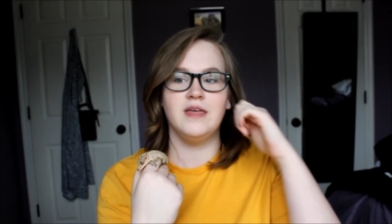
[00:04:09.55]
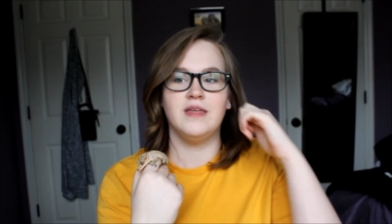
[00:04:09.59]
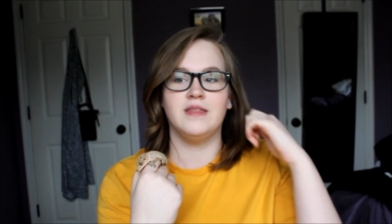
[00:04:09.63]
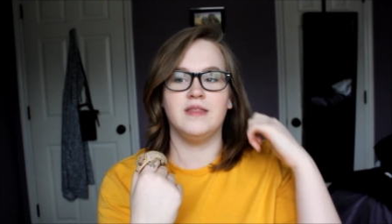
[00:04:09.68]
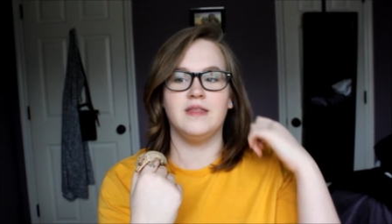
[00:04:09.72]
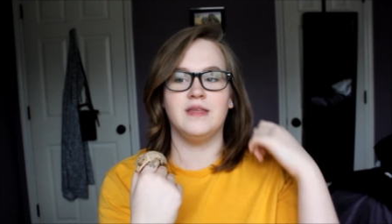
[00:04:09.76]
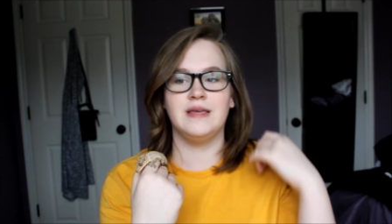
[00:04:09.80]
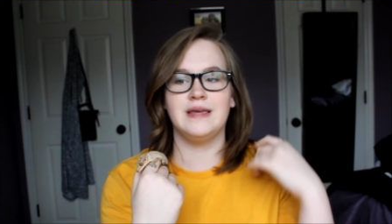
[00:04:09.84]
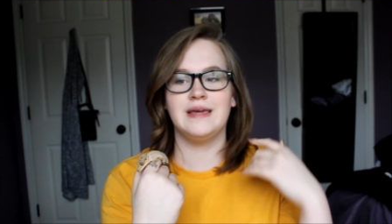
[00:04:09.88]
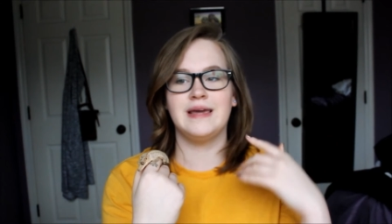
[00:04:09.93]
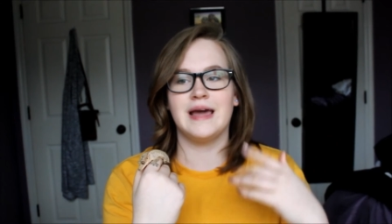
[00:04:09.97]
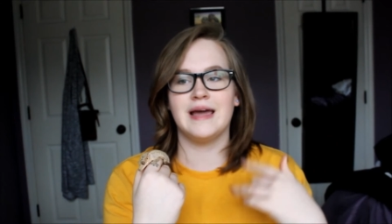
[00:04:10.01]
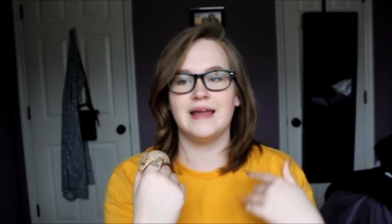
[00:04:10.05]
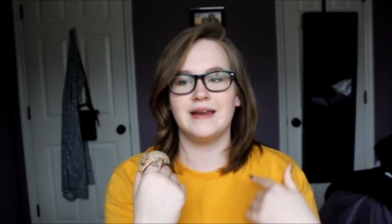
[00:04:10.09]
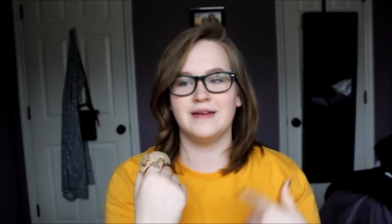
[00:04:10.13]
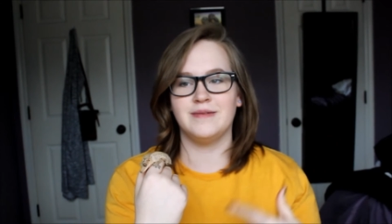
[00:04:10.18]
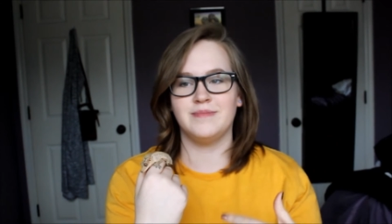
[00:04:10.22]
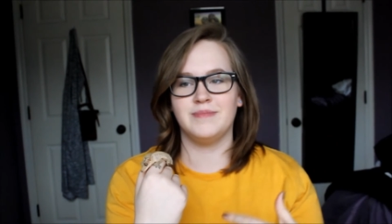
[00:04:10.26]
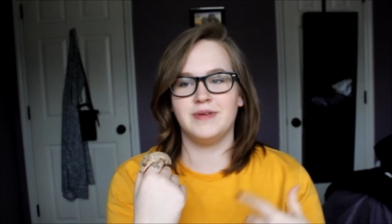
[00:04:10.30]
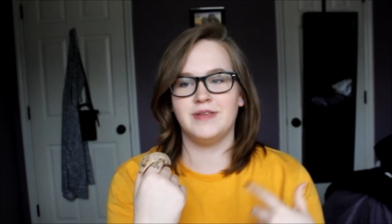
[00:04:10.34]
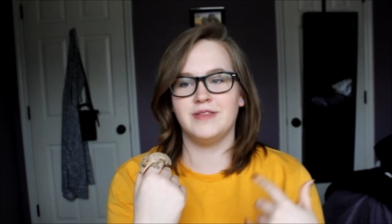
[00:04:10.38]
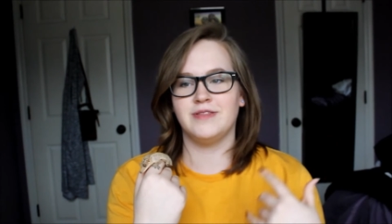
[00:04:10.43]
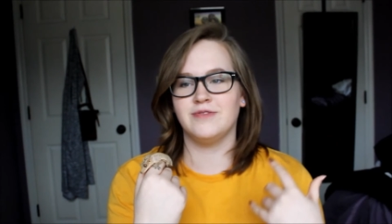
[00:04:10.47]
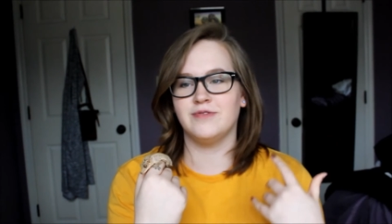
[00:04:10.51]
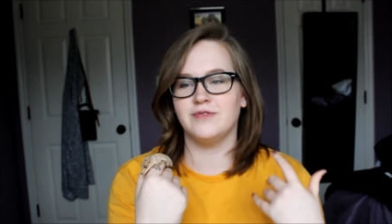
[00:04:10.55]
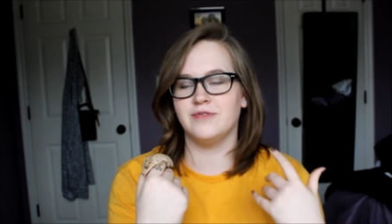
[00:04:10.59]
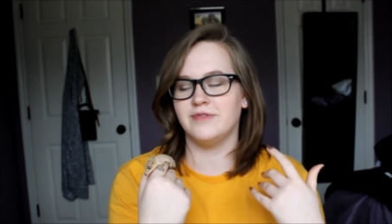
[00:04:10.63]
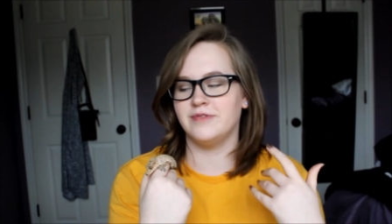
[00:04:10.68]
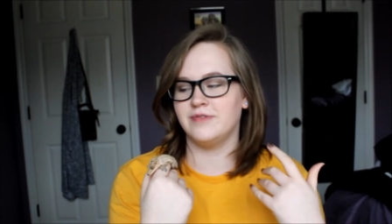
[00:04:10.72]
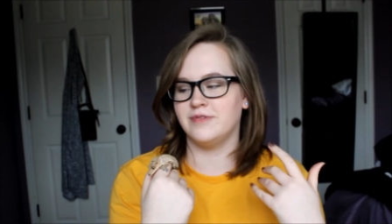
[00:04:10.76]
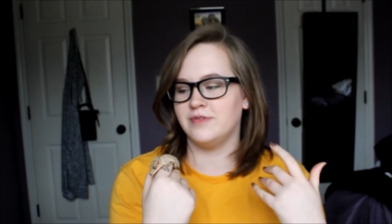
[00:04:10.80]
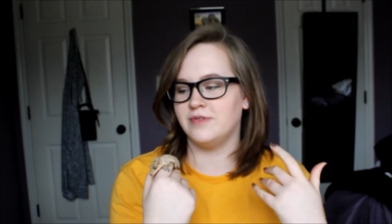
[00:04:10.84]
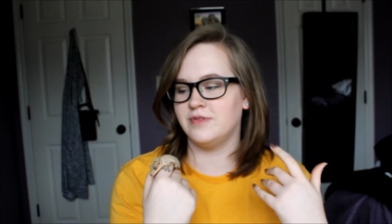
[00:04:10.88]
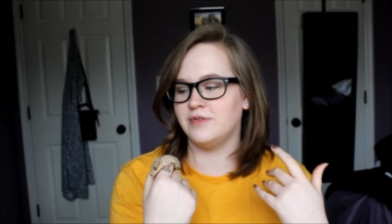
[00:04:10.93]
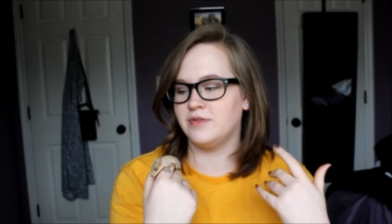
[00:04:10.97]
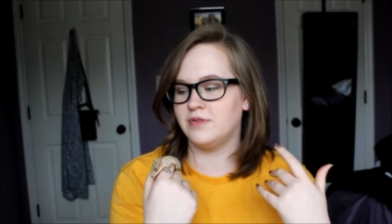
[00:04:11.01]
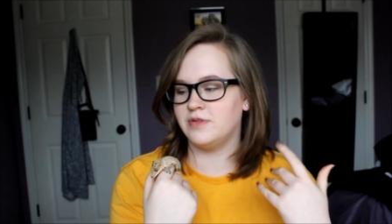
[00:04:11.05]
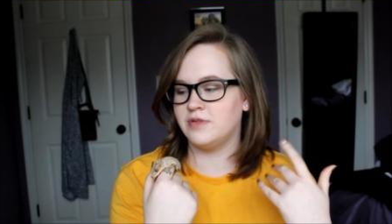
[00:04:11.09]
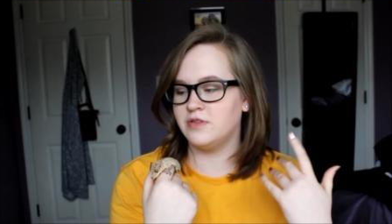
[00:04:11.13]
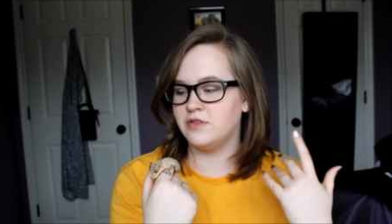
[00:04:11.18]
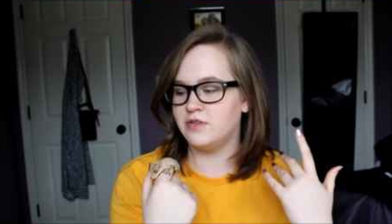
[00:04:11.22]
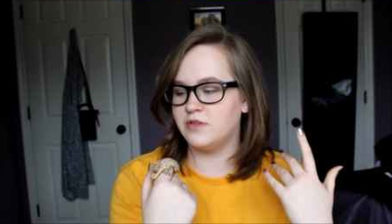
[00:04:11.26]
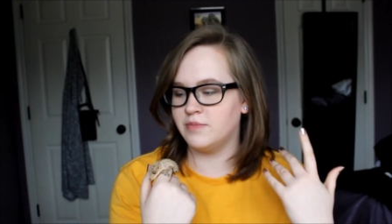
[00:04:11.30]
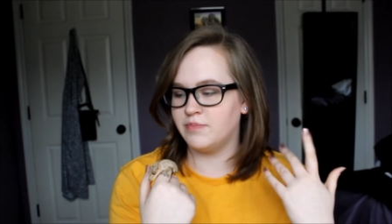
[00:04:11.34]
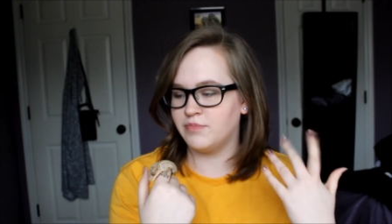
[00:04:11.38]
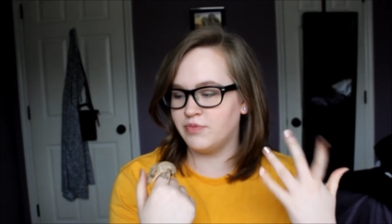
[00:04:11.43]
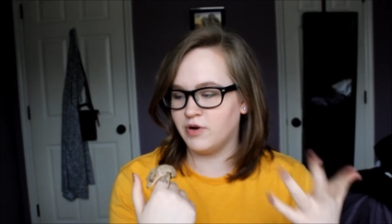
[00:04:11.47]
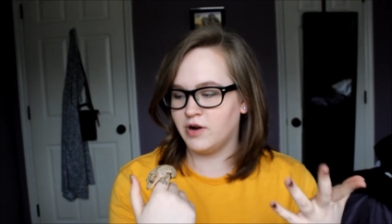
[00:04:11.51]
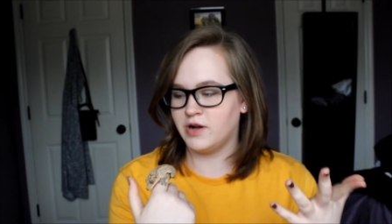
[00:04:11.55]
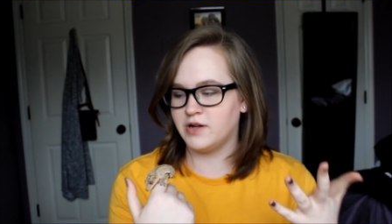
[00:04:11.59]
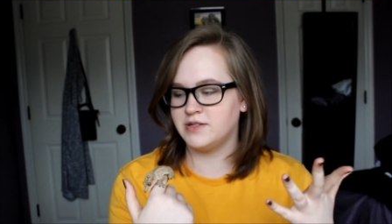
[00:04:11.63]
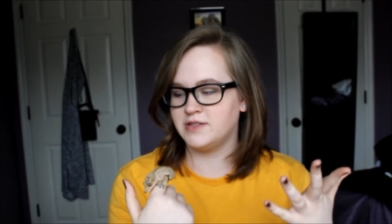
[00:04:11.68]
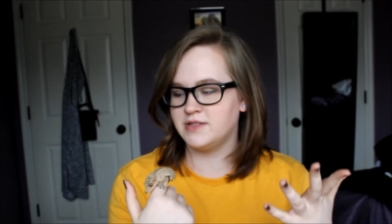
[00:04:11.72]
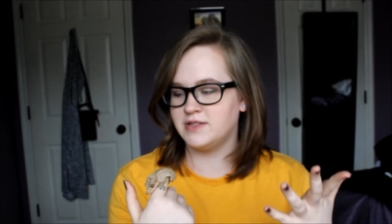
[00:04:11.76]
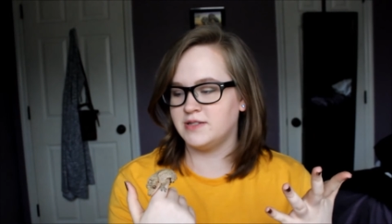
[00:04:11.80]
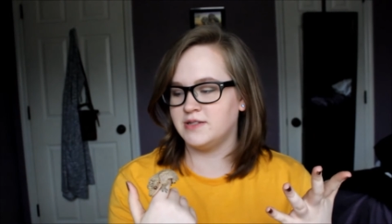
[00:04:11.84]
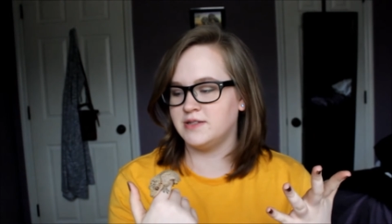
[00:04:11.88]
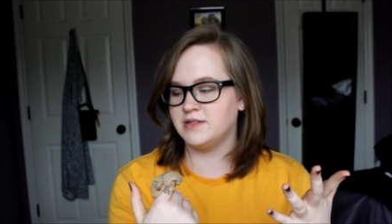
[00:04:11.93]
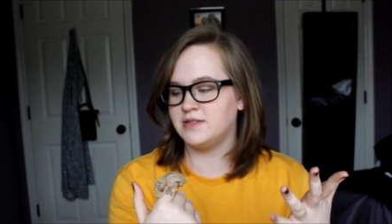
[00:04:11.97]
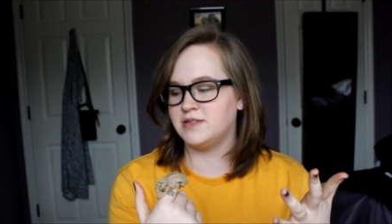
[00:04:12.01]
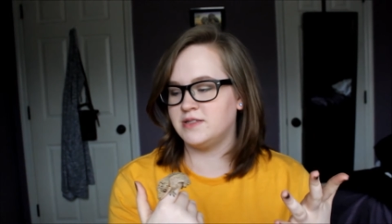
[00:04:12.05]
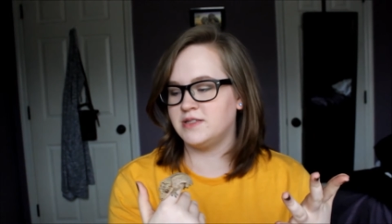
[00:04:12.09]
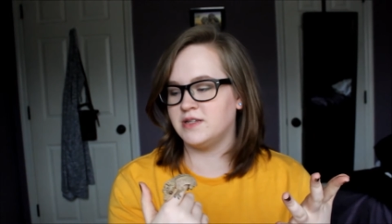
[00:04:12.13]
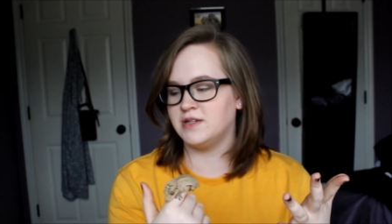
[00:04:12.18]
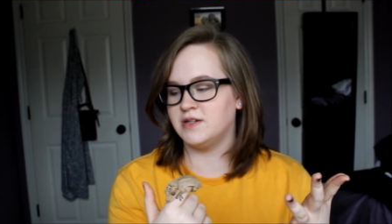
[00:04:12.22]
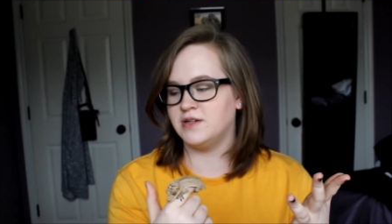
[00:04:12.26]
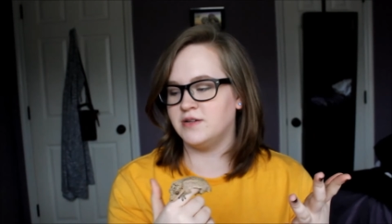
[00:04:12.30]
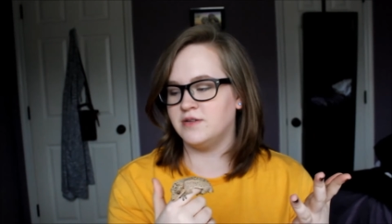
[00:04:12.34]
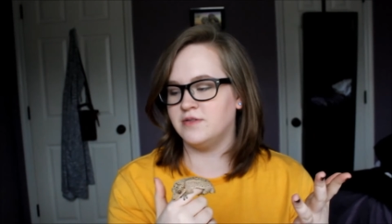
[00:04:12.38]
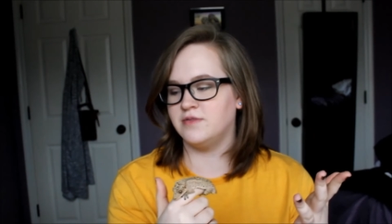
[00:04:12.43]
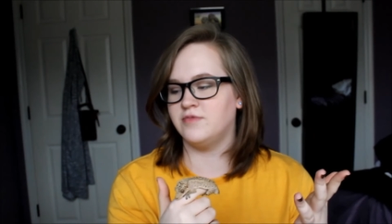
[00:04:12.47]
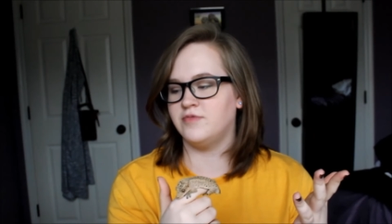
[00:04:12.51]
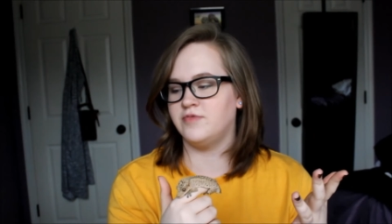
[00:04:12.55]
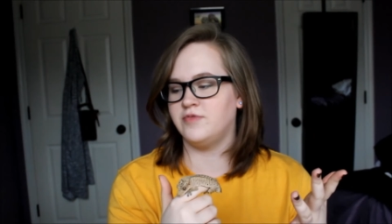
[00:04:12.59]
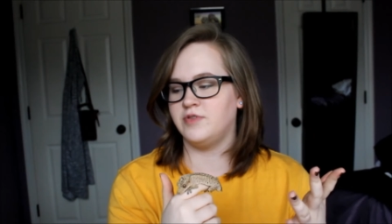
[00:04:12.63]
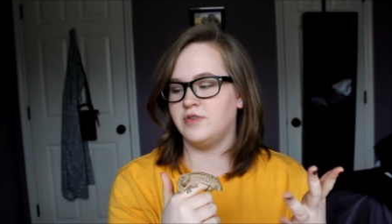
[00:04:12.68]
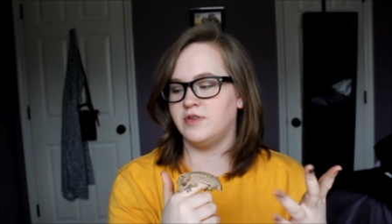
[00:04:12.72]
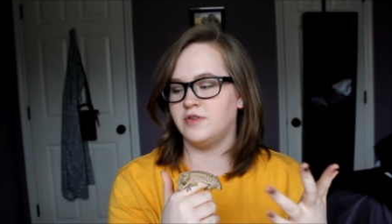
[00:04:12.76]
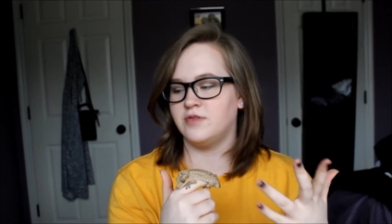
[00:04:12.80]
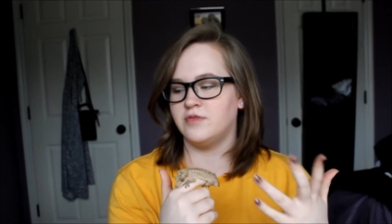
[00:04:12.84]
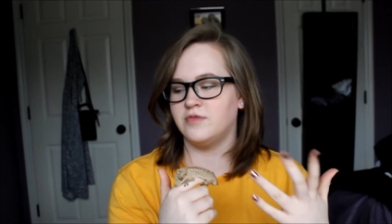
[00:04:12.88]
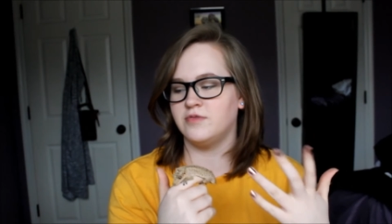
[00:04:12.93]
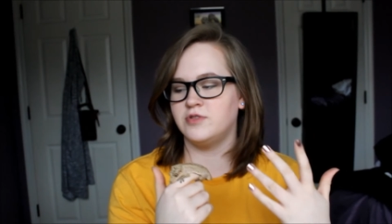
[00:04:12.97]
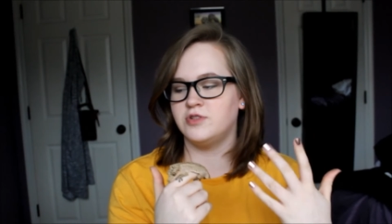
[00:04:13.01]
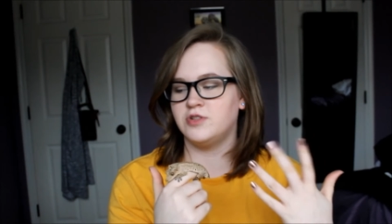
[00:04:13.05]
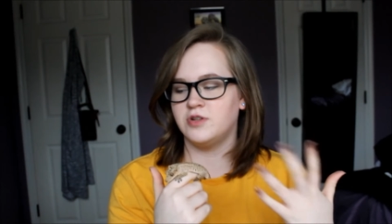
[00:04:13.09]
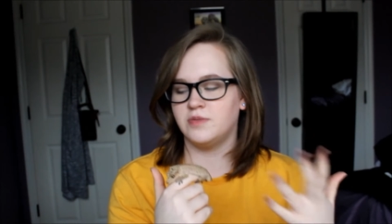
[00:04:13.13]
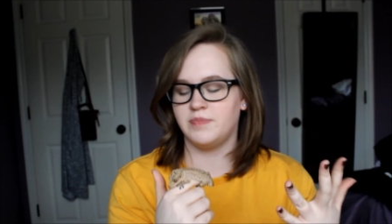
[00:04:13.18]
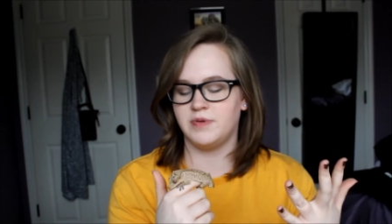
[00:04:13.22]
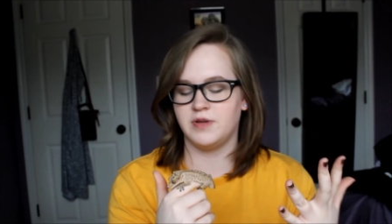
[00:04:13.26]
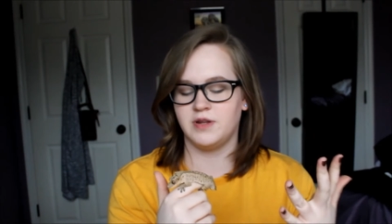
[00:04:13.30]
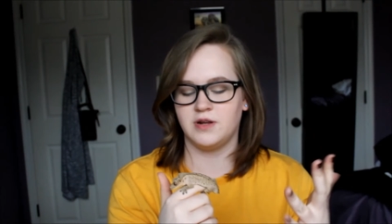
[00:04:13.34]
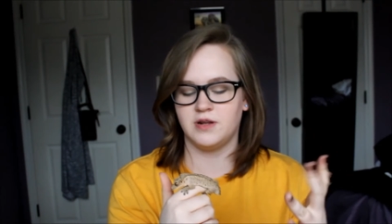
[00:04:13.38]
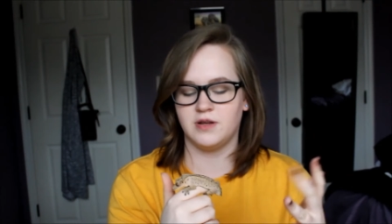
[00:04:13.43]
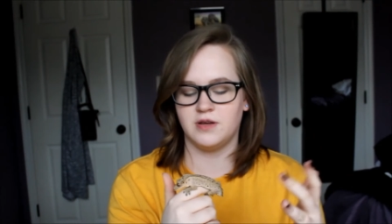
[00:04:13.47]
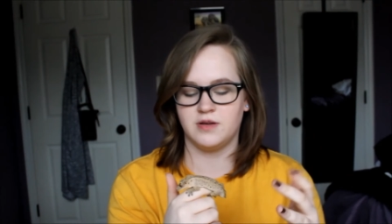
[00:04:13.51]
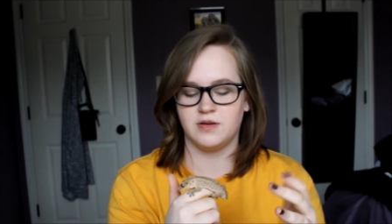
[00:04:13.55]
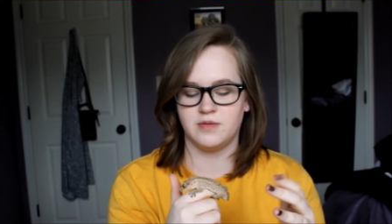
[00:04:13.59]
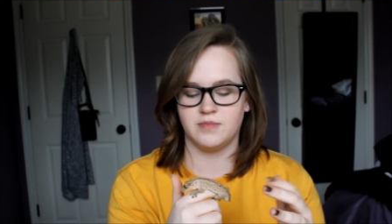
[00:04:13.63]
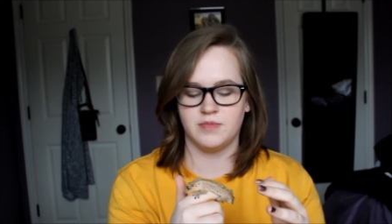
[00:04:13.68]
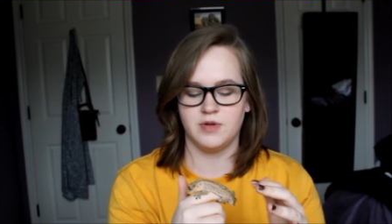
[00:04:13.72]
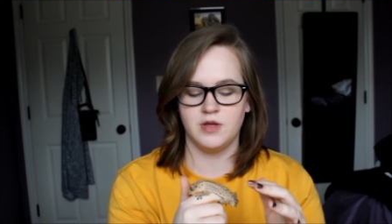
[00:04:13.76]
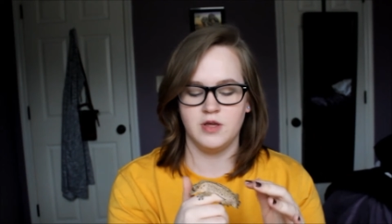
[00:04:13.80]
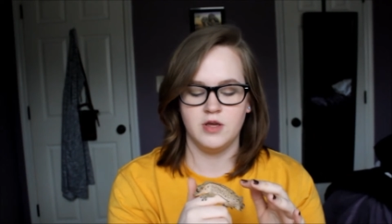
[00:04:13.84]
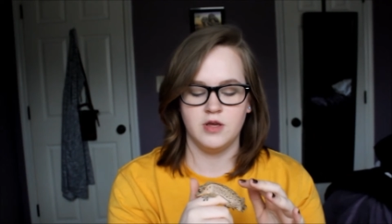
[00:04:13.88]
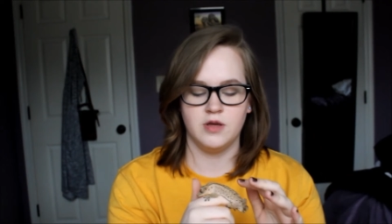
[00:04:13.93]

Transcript: He guided me through the process of, you know, shipping him,